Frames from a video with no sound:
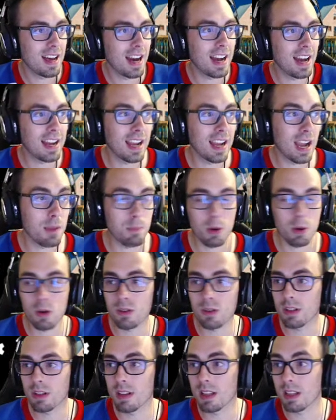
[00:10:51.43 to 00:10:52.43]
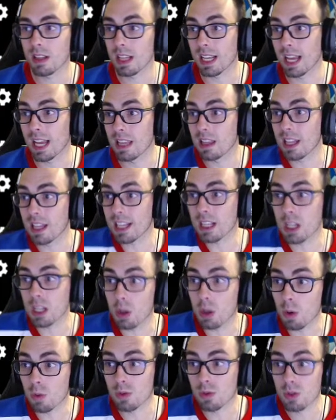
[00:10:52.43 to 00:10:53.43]
I personally, like, I like the
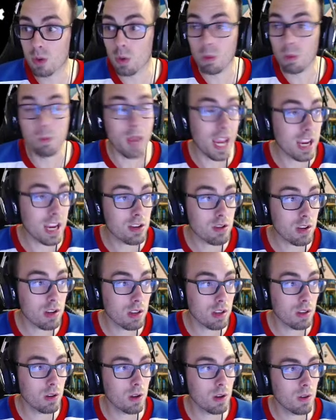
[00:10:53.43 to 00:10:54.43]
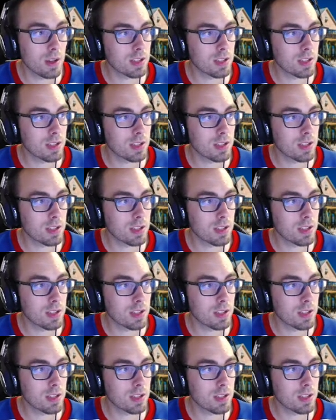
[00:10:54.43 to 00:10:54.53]
old school Patriot logo.